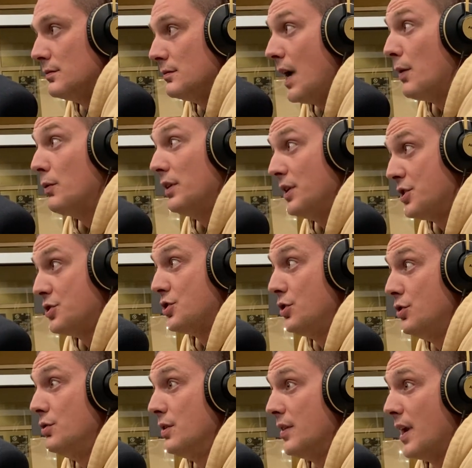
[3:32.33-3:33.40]
Yeah, I released
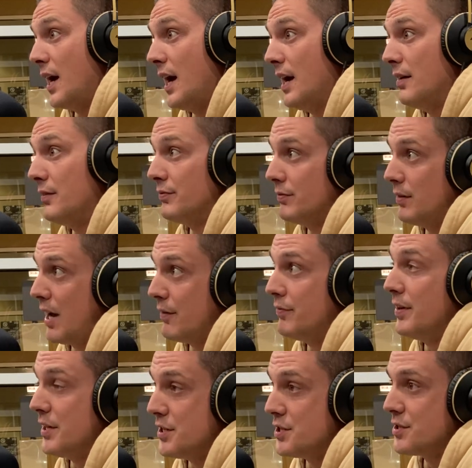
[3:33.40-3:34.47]
2, and then I
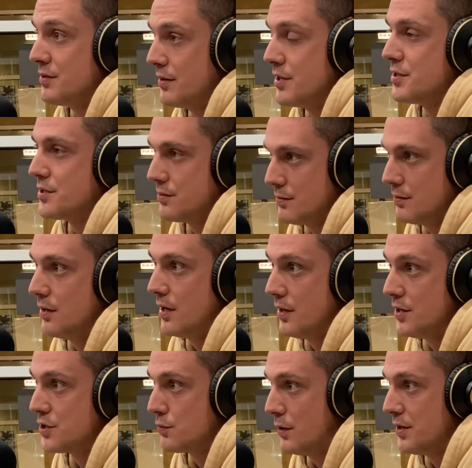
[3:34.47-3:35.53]
finished
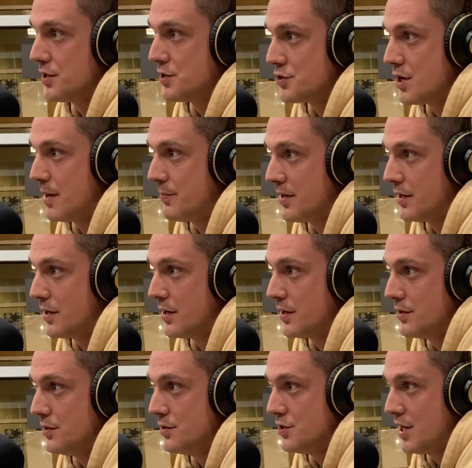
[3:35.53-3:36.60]
this one that's dropping
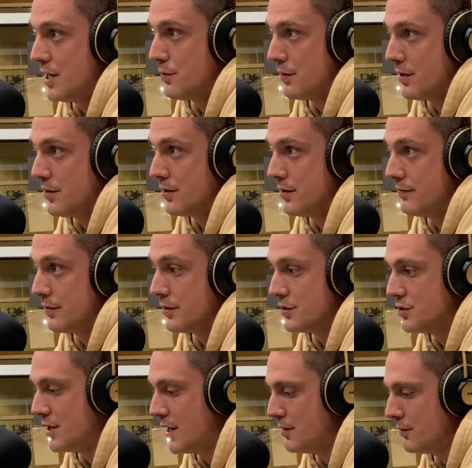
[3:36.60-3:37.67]
on January 31st.
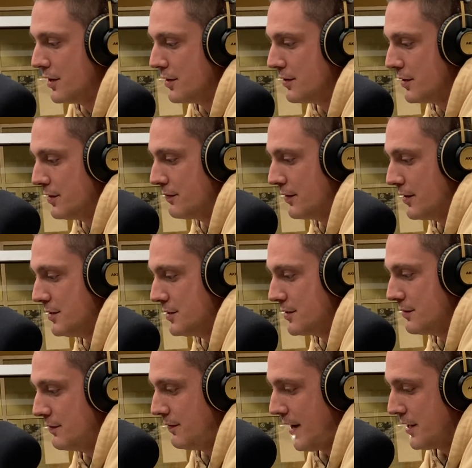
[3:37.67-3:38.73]
January 31st,
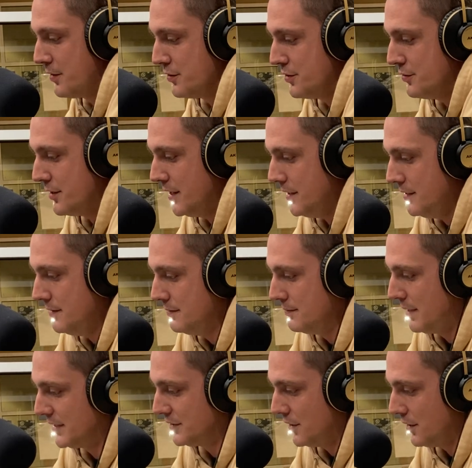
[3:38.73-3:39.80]
Final Yuga
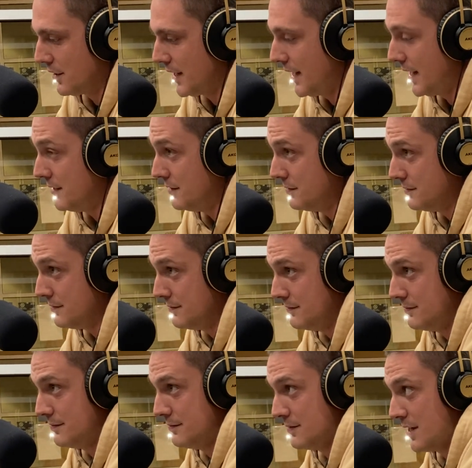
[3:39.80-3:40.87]
by Tall Kyle
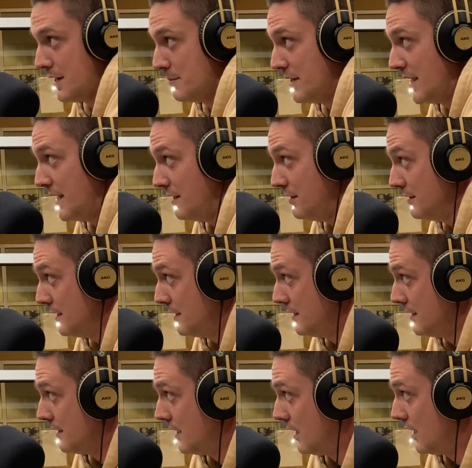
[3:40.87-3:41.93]
coming out.
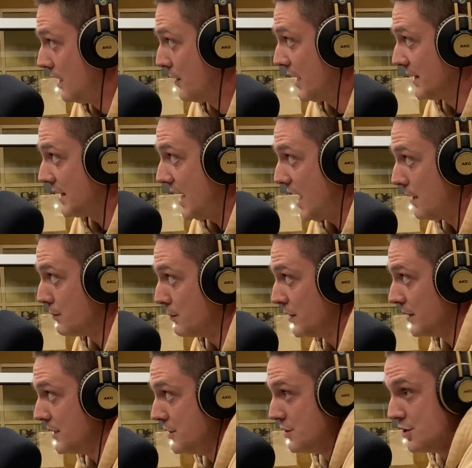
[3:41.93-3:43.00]
We got the album
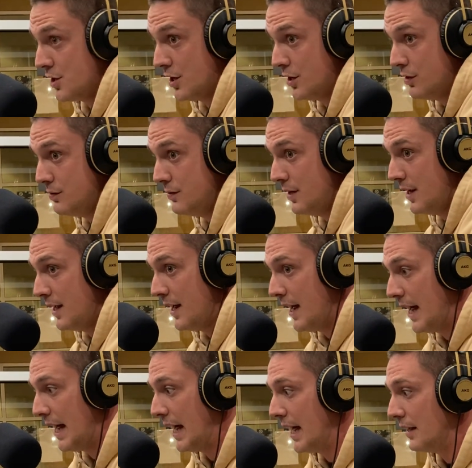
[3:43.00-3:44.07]
release show
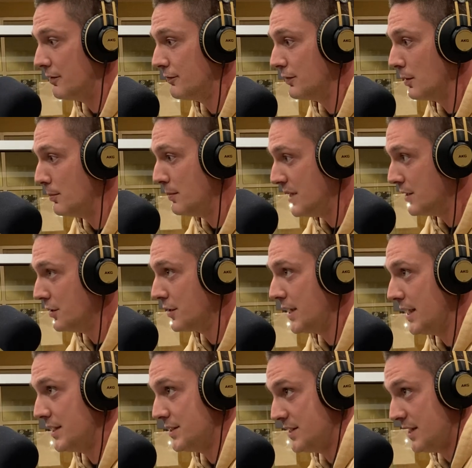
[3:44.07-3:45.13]
at Flamingo
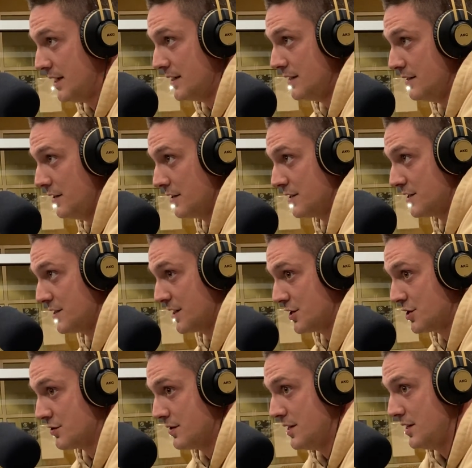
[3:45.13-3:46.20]
Cantina on 6th
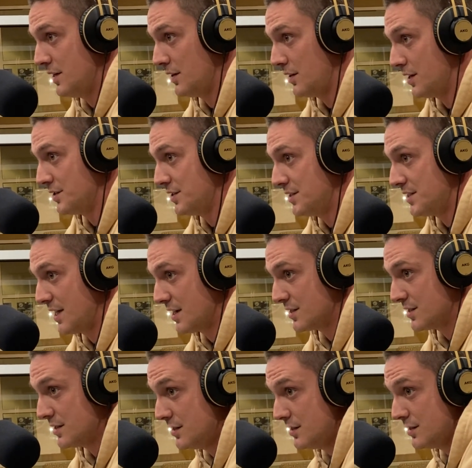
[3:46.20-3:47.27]
Street in Austin, Texas.